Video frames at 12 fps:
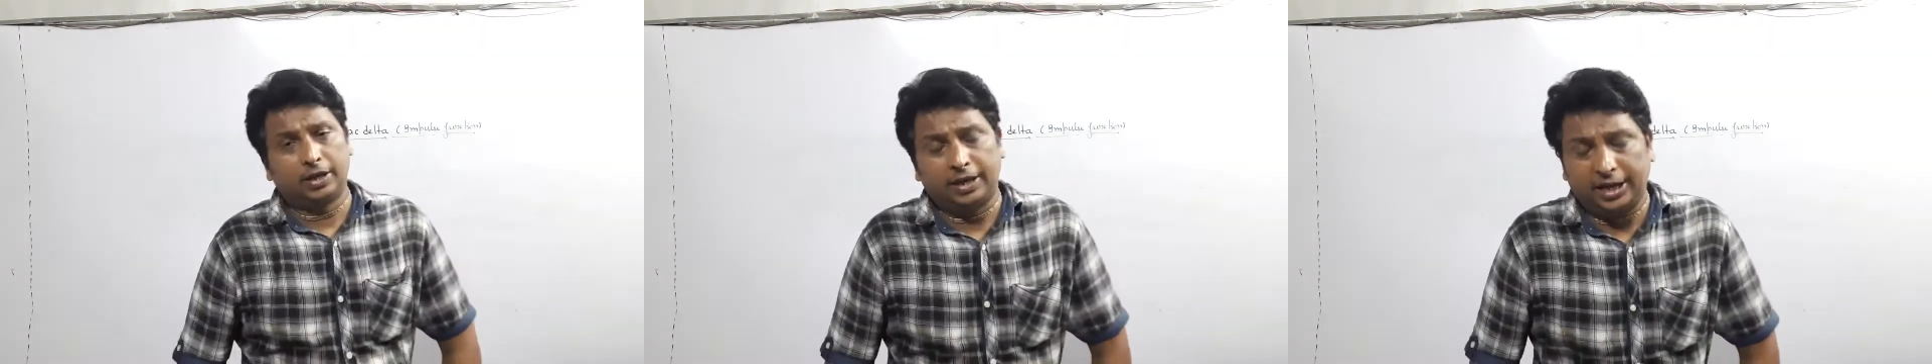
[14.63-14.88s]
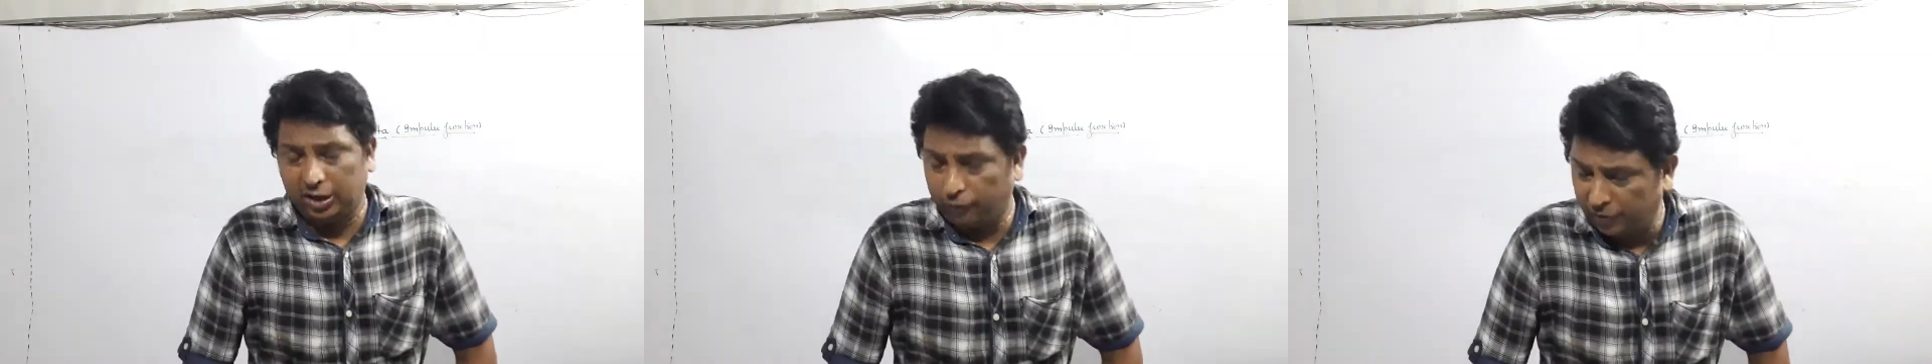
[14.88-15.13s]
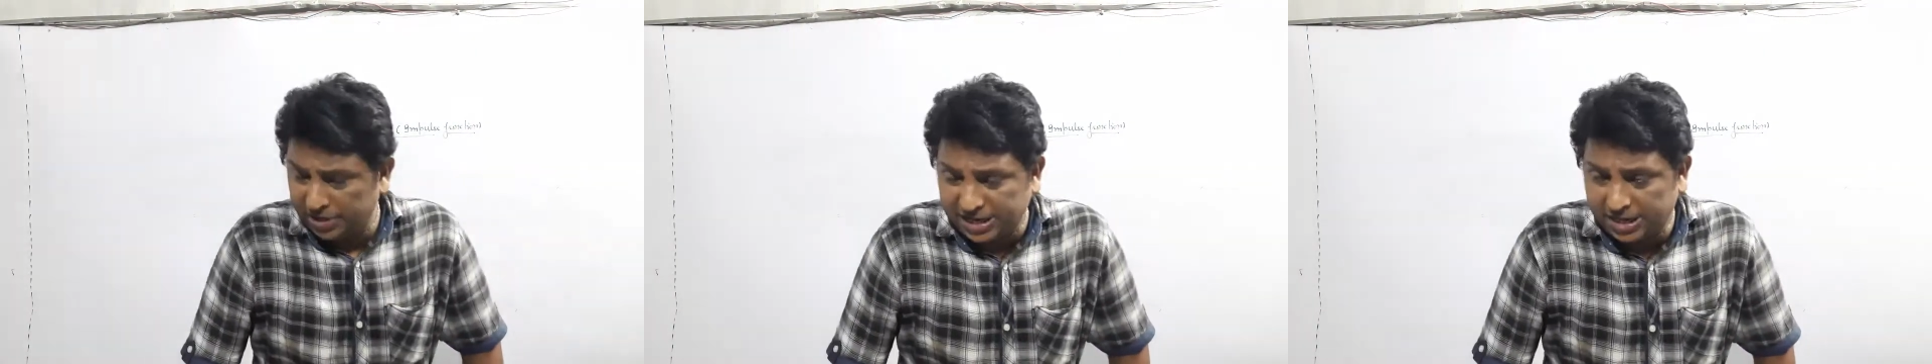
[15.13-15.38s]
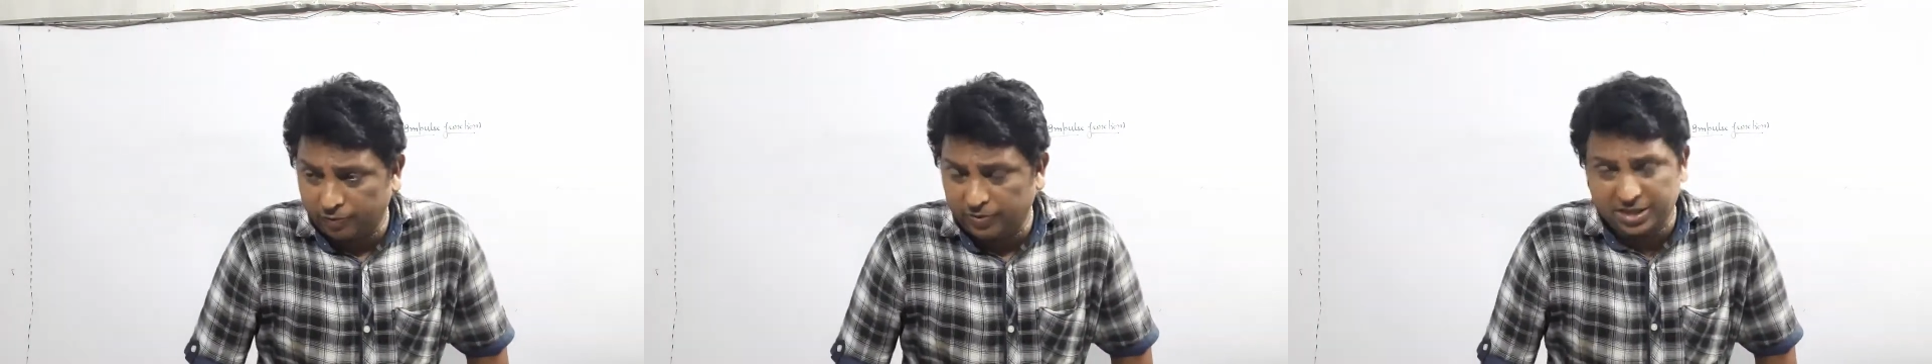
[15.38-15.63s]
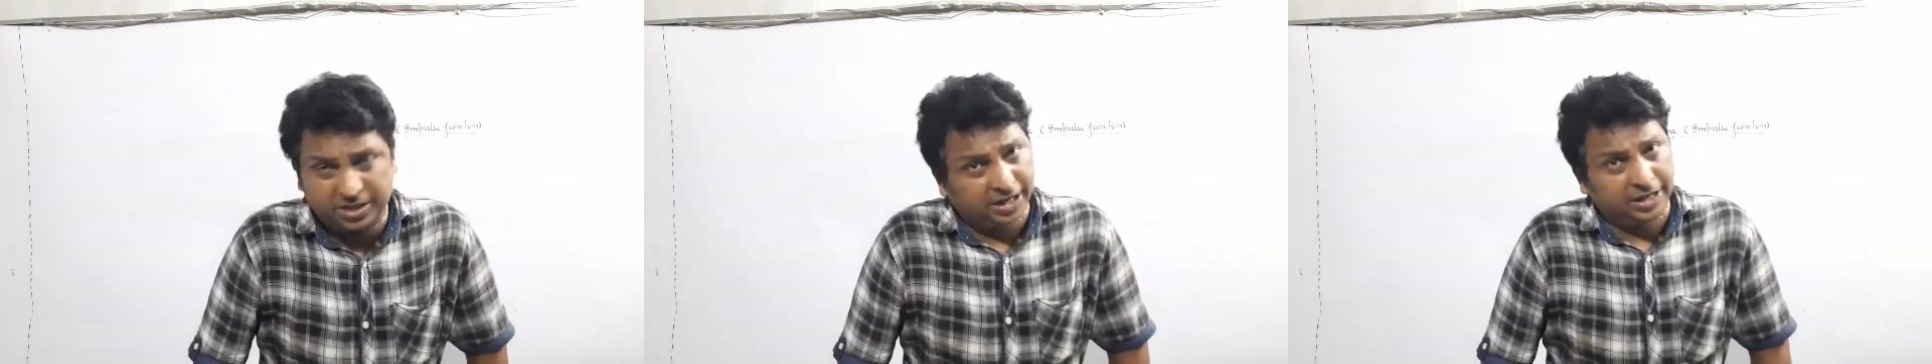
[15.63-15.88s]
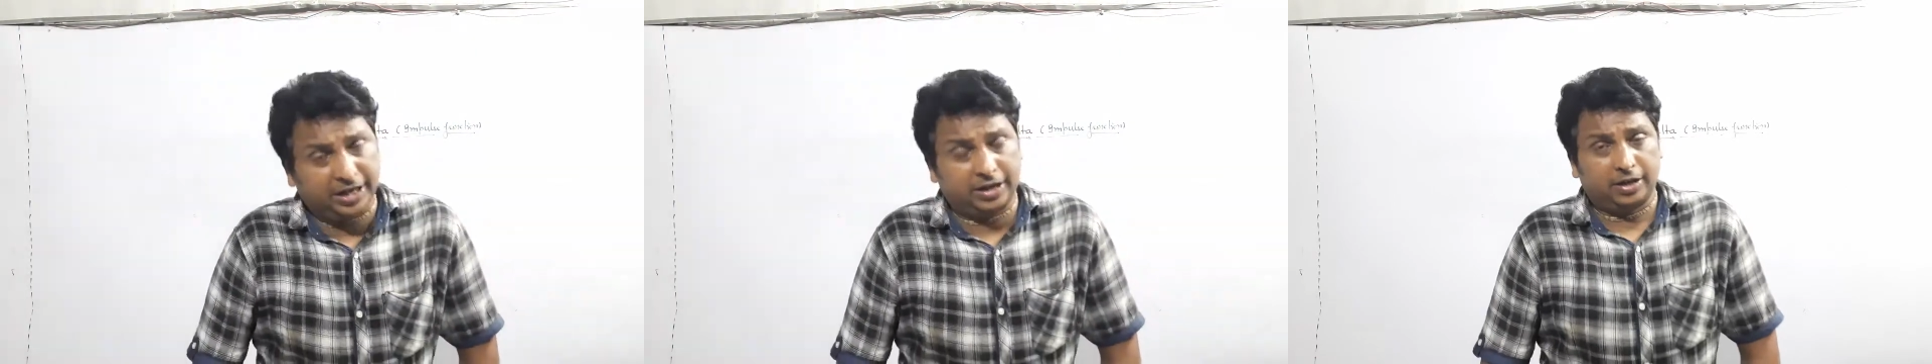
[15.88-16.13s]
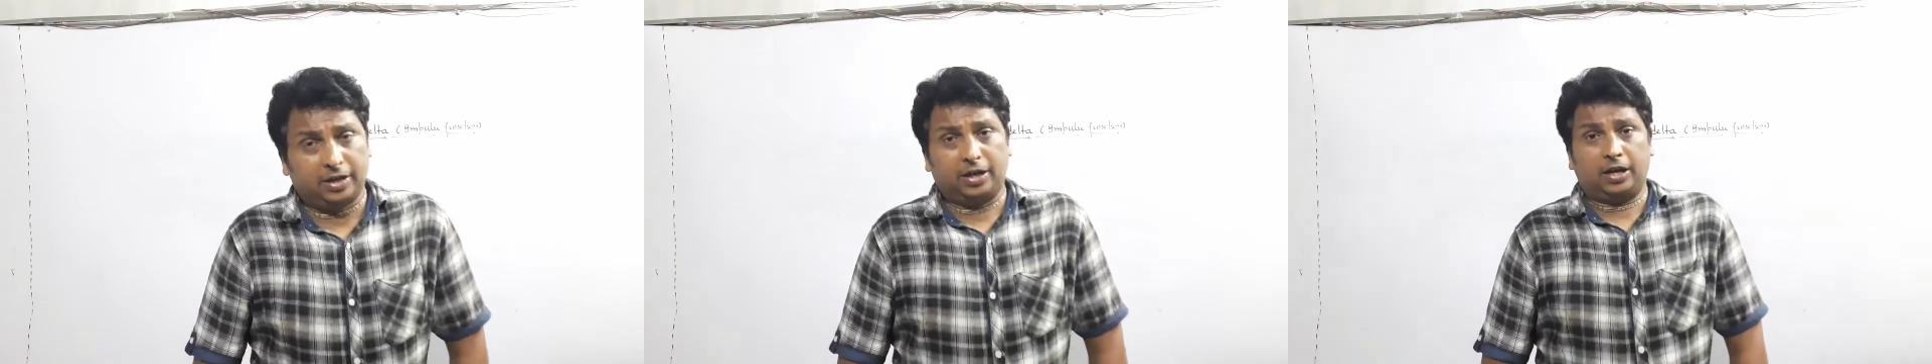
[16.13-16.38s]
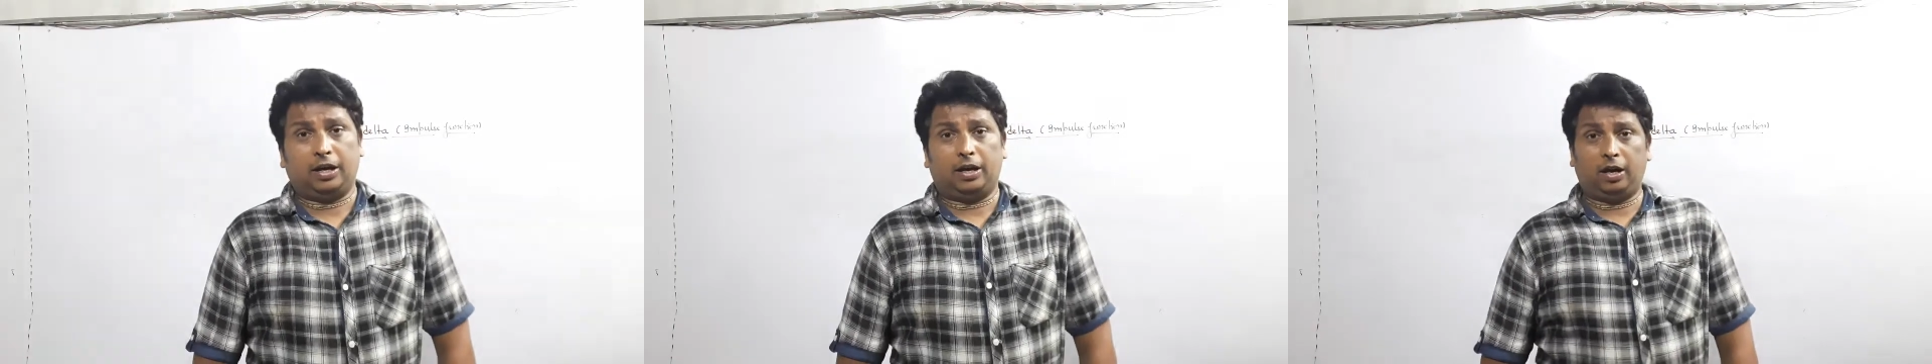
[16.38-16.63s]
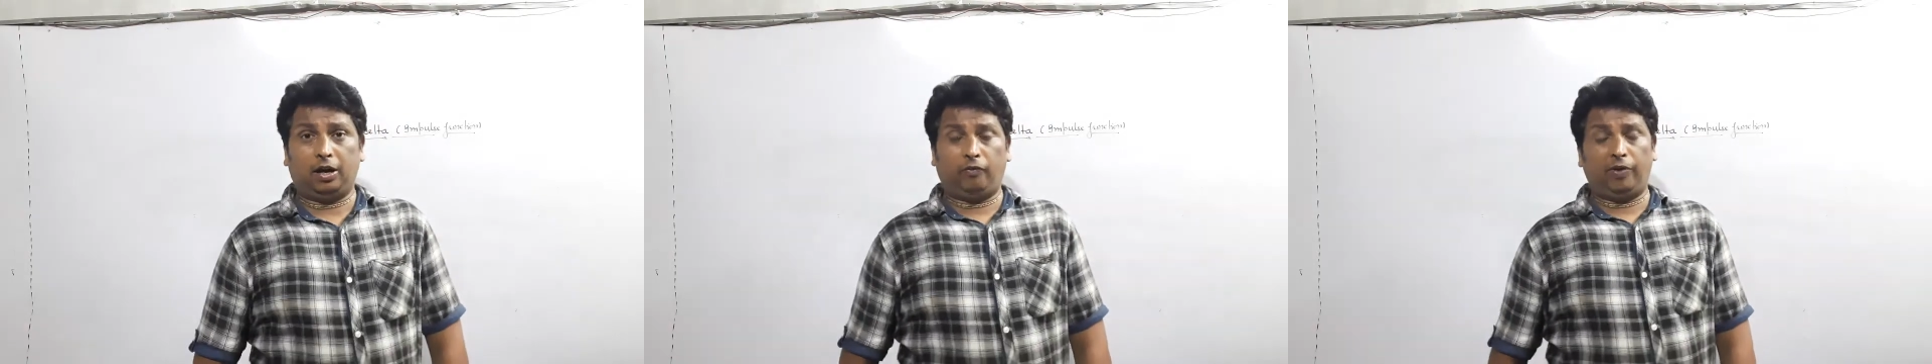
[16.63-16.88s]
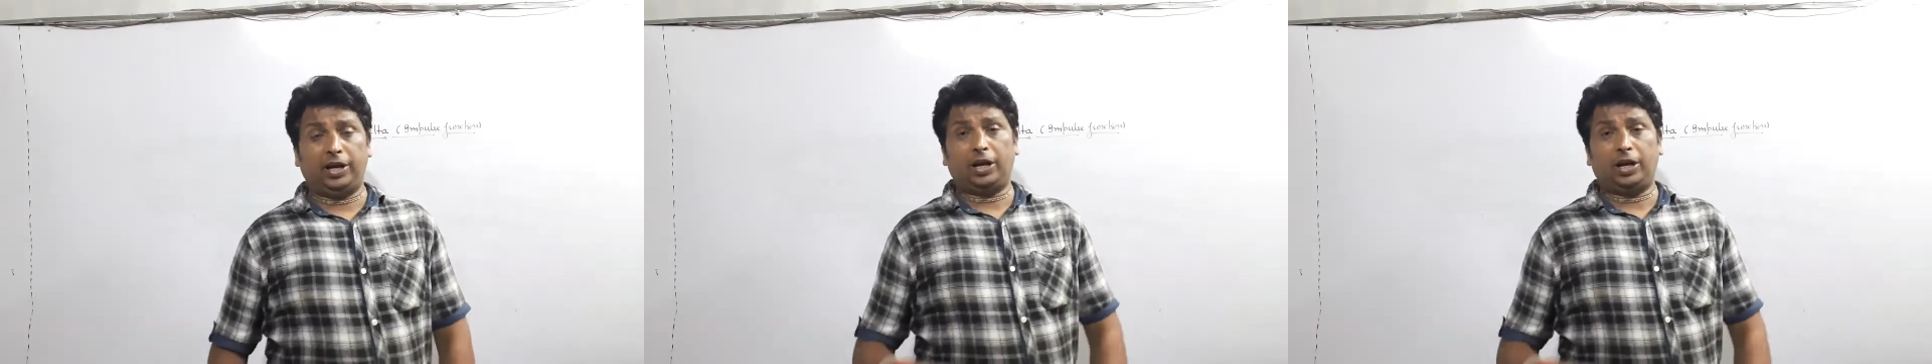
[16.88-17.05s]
In physics we studied when